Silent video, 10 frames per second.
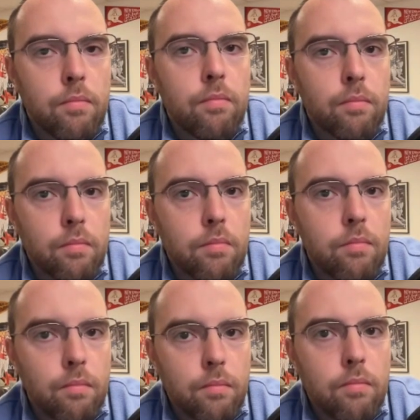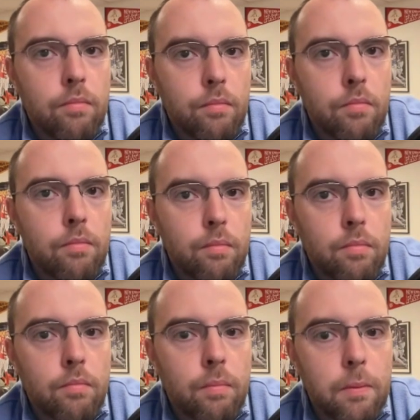
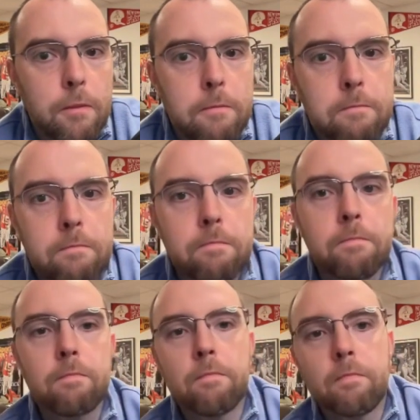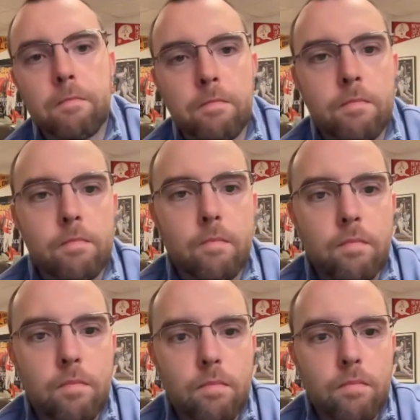
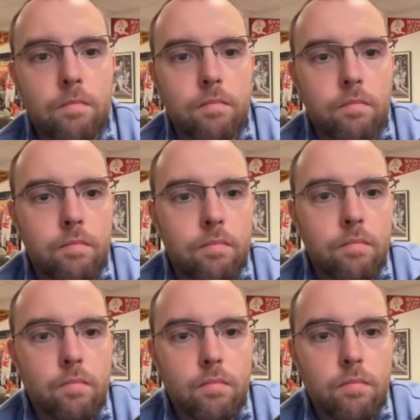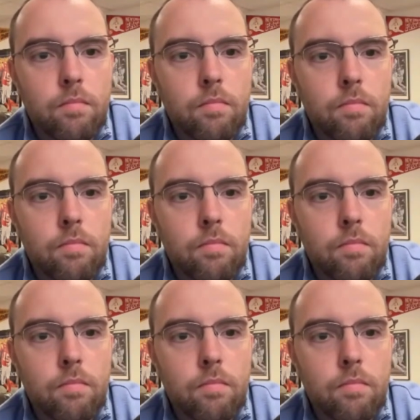(silent)